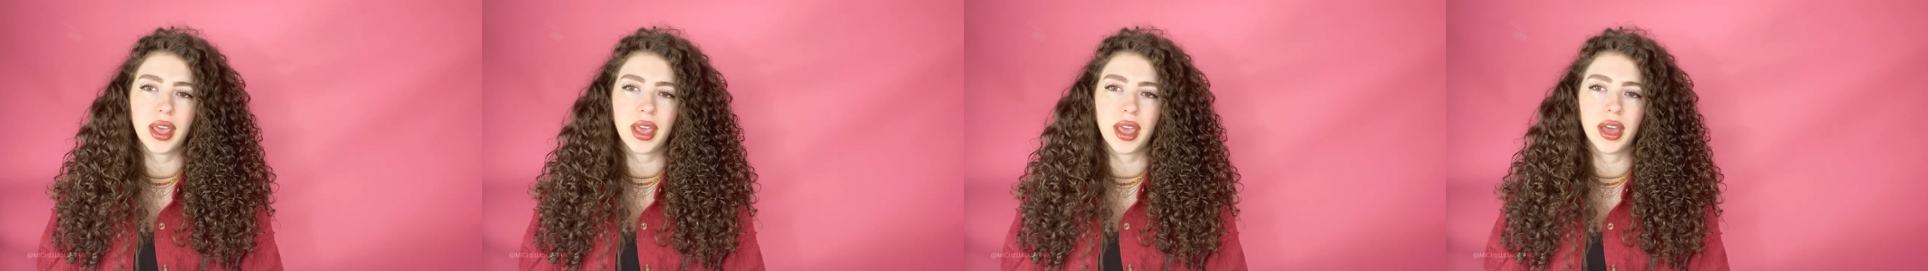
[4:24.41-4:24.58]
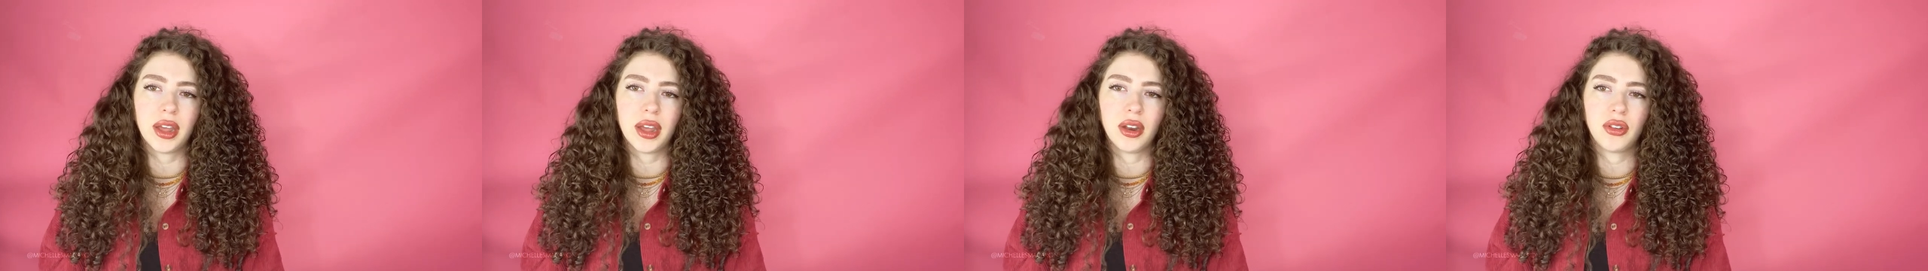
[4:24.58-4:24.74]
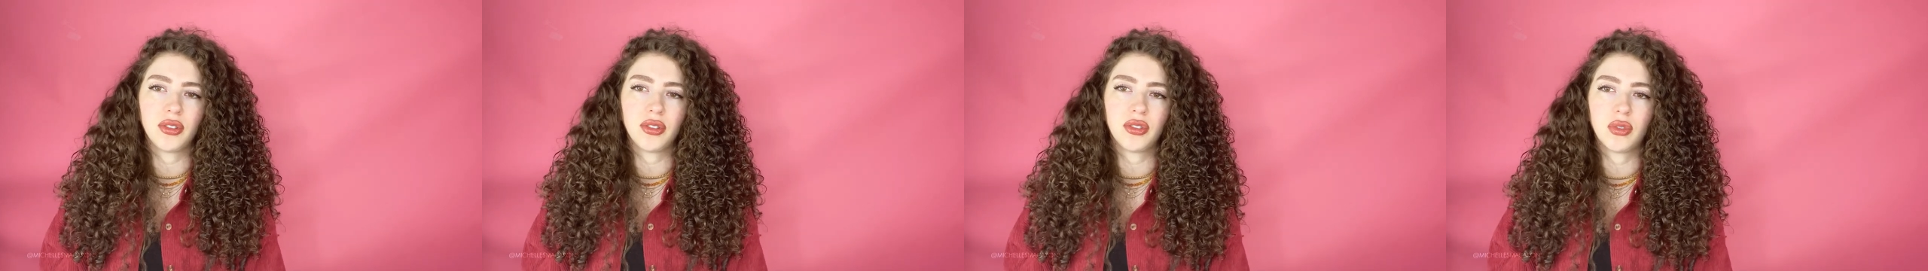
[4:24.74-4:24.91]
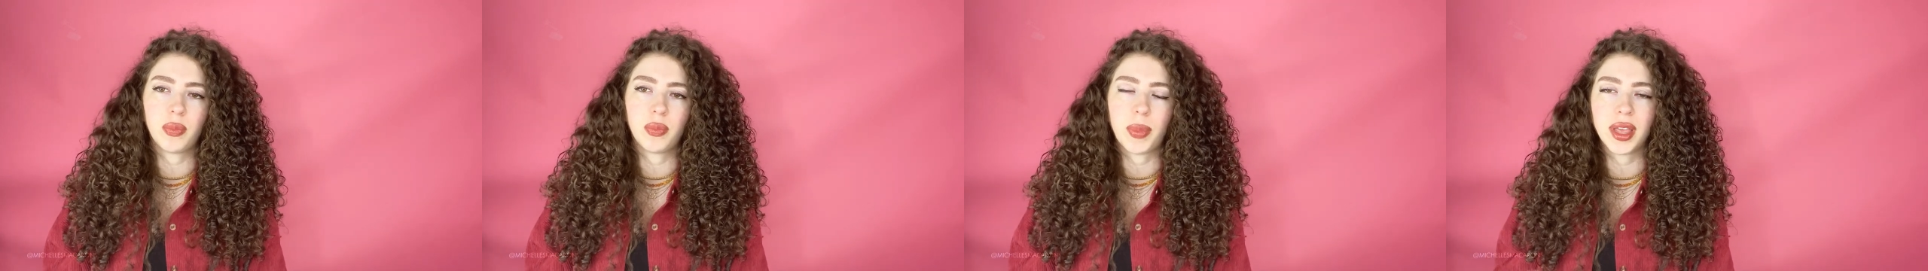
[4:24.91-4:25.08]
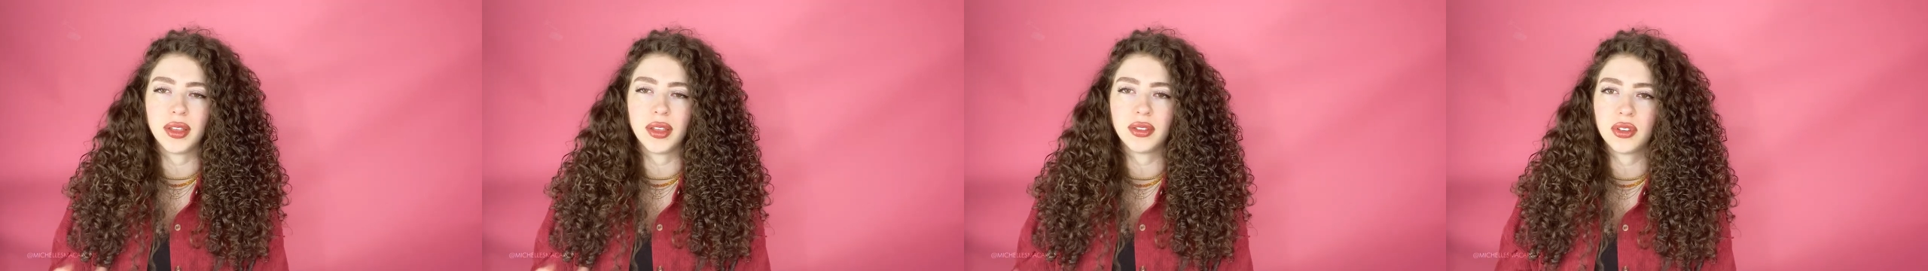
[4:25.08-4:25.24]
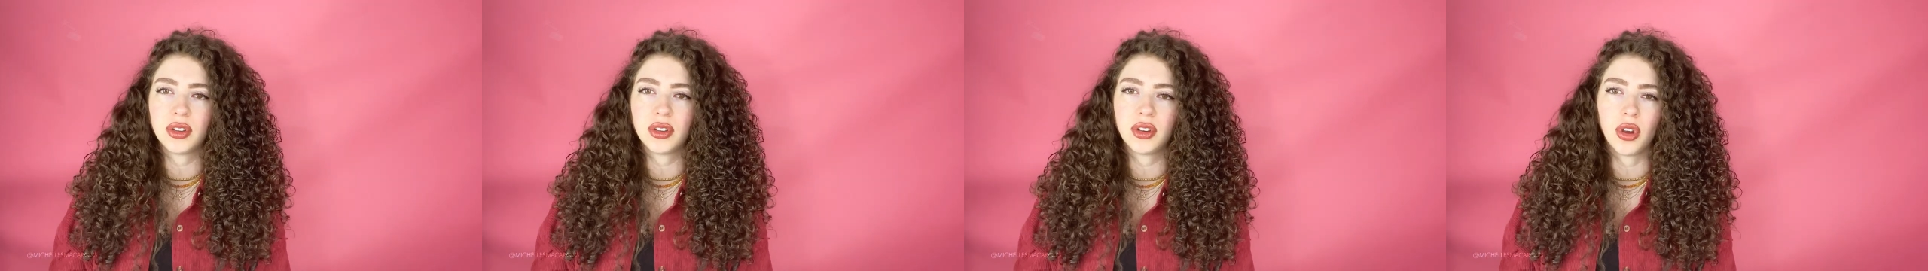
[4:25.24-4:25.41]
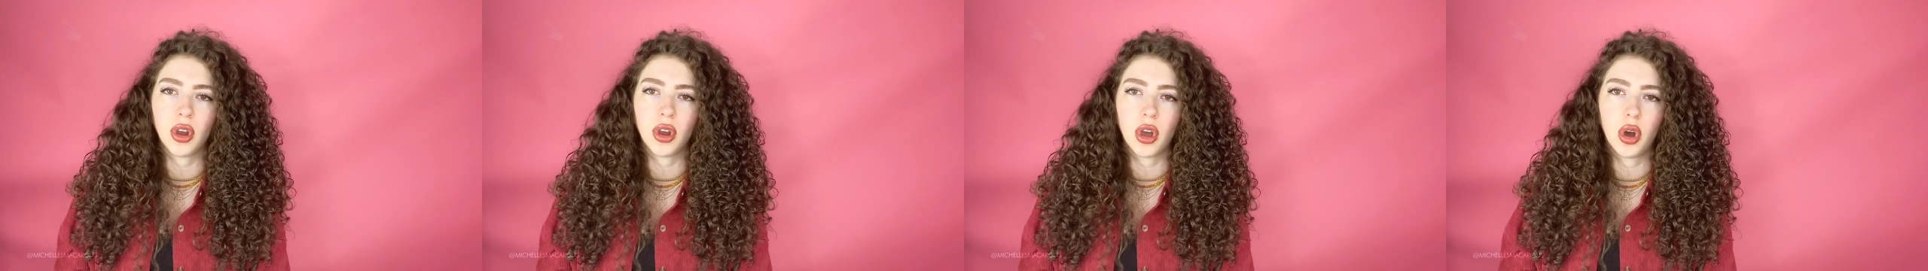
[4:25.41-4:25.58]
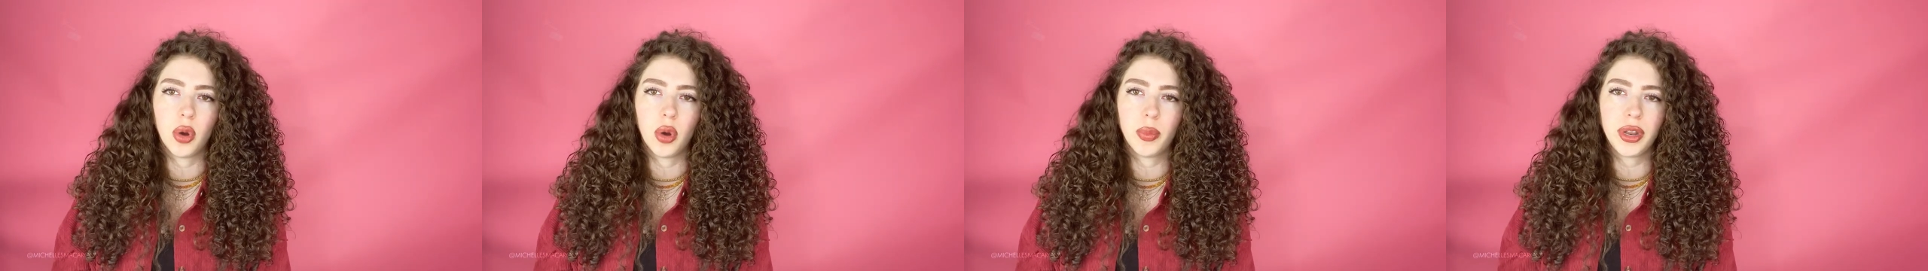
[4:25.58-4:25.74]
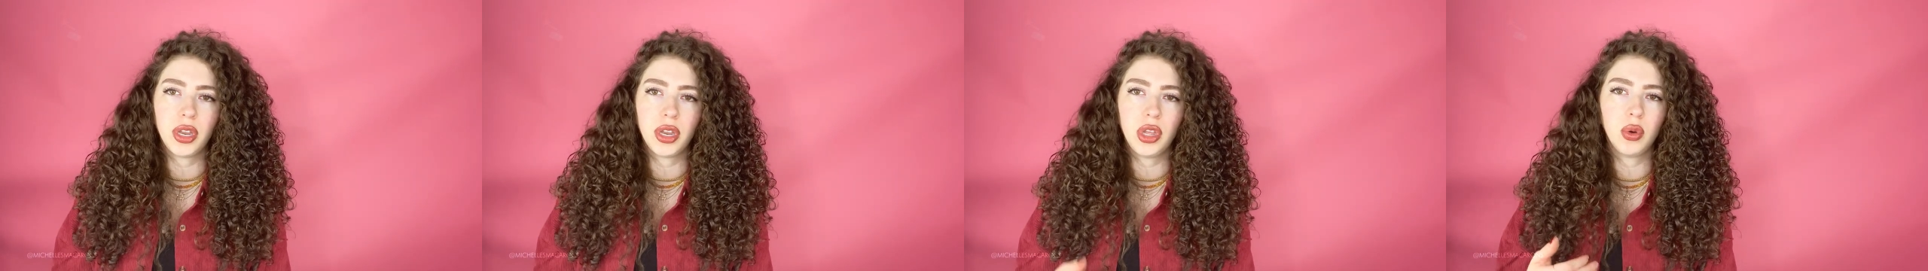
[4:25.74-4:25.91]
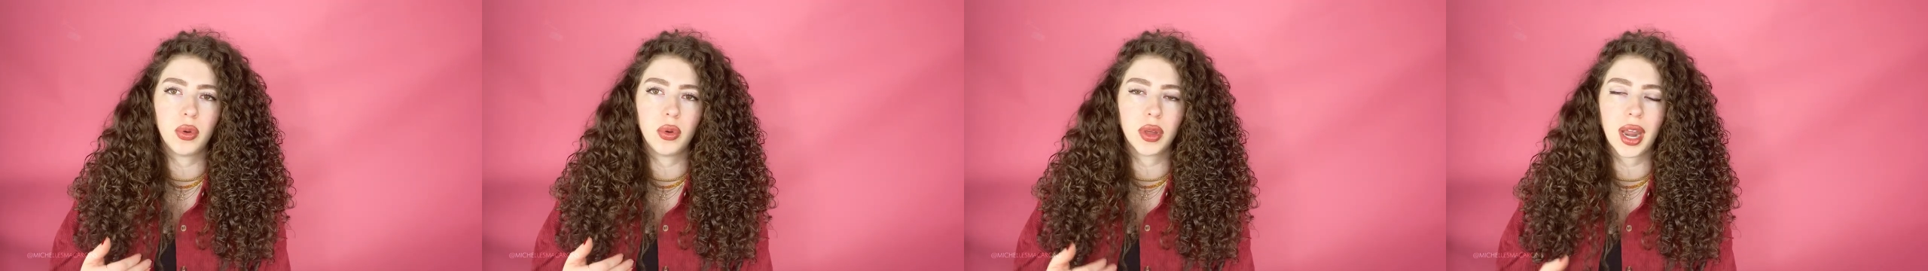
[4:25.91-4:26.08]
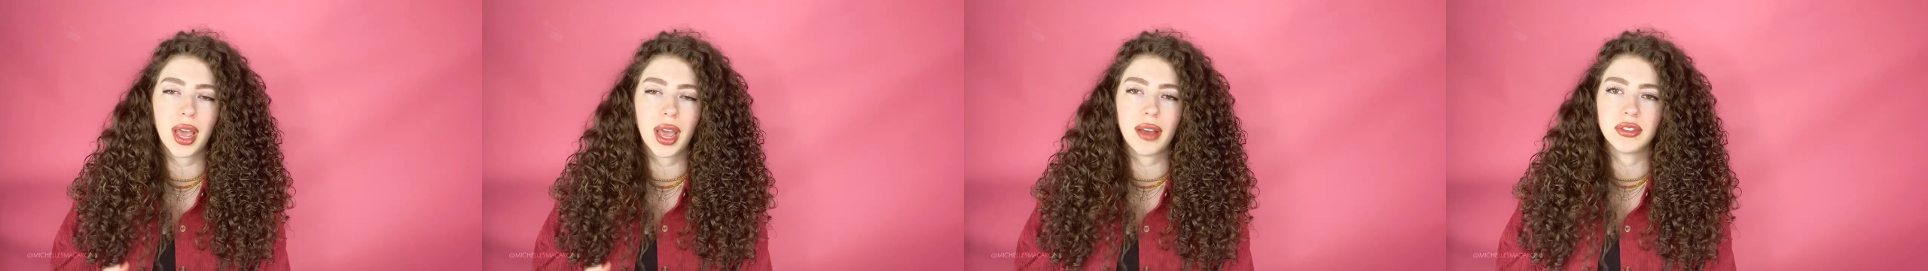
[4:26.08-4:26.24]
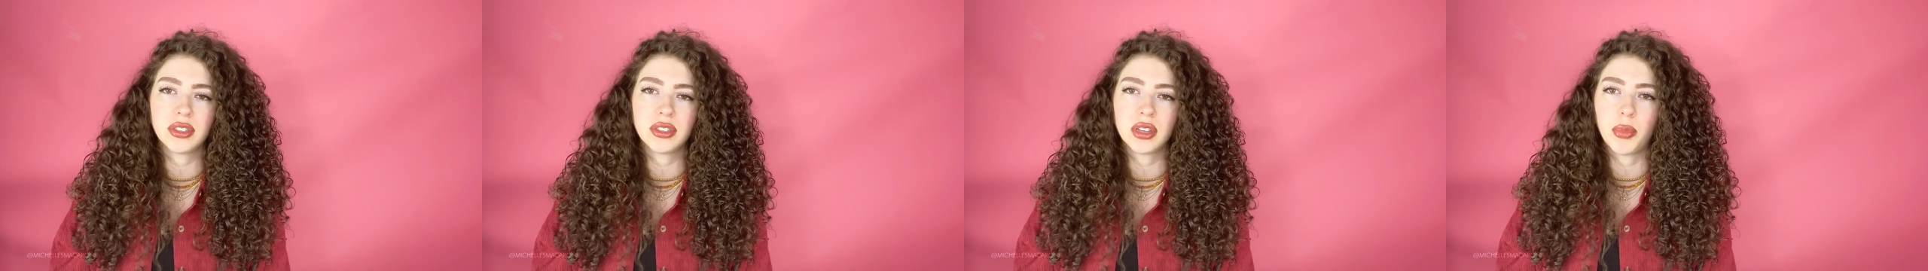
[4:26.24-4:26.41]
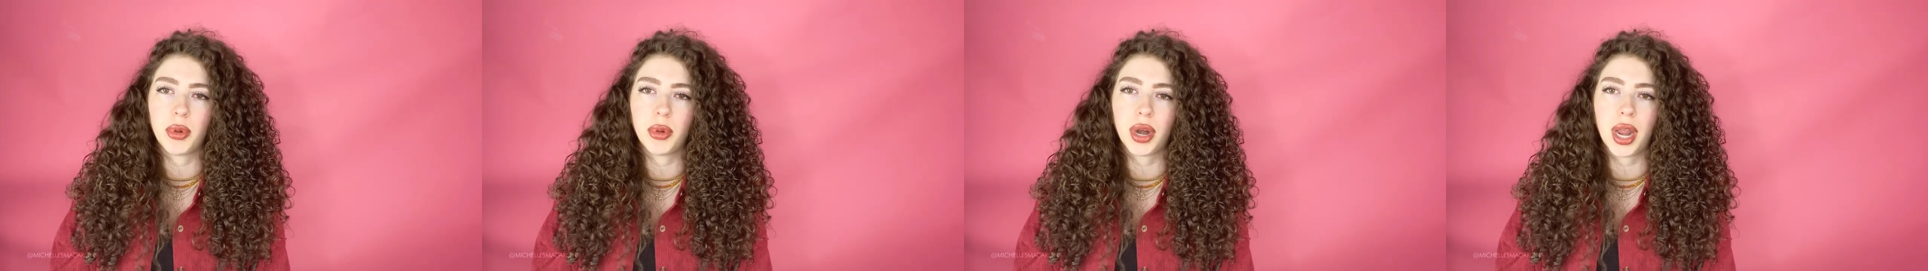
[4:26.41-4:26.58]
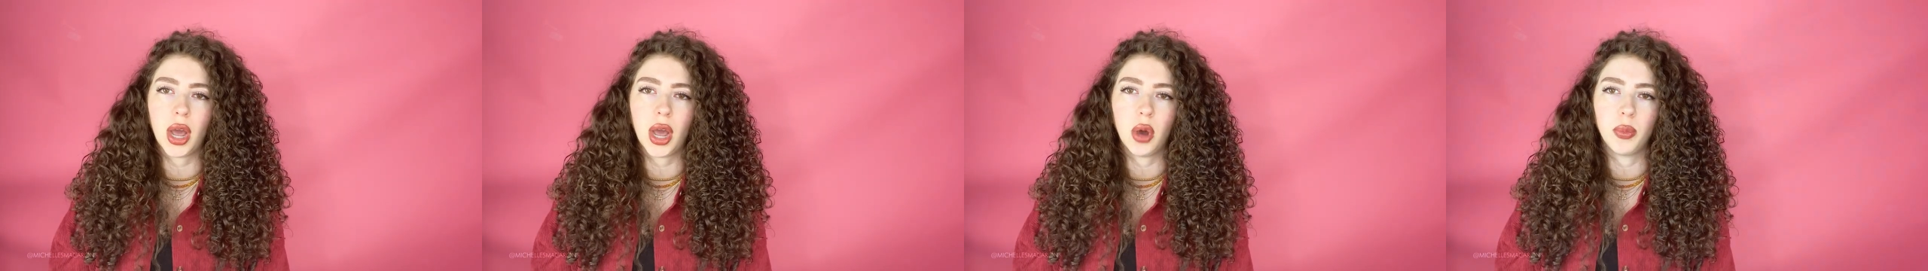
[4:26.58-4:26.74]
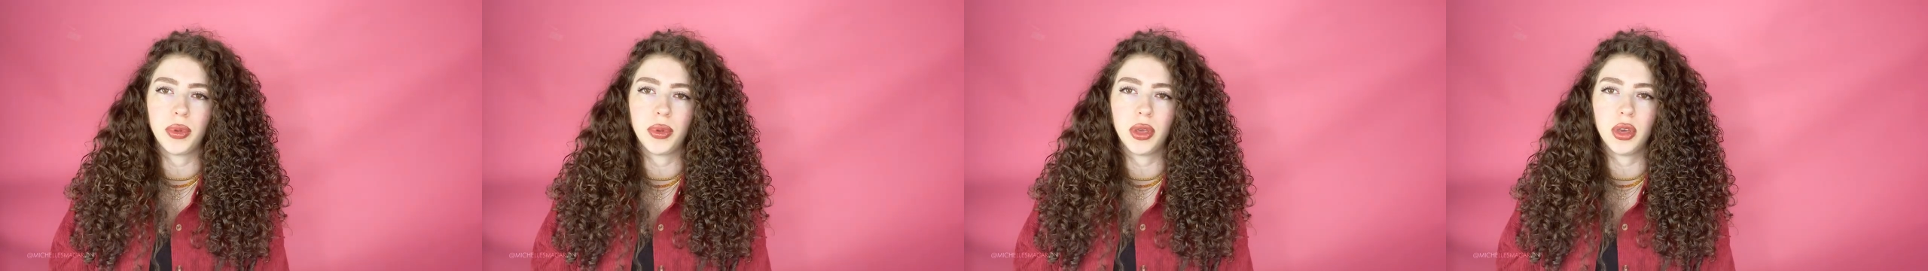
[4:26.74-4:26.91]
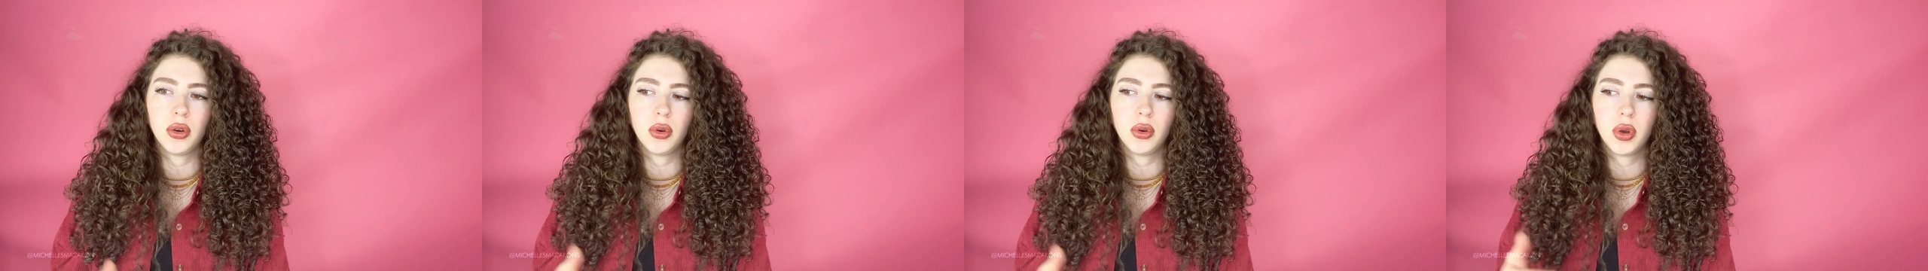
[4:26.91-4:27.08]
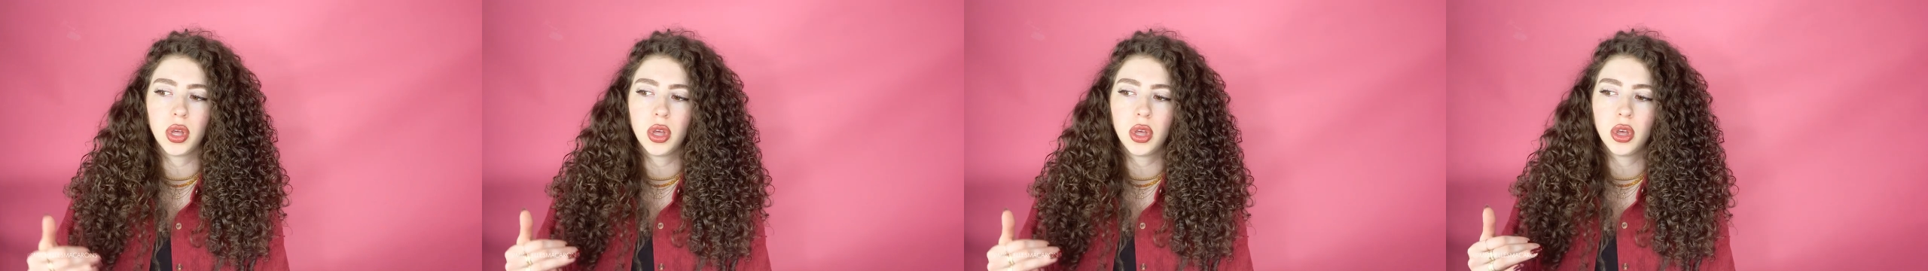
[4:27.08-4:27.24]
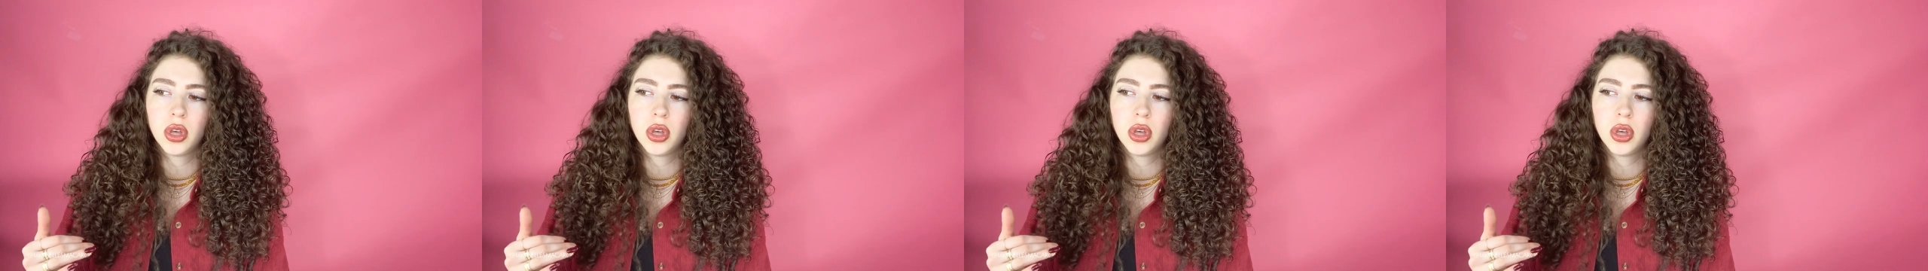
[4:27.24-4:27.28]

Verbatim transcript: and space in your home and you can have someone help you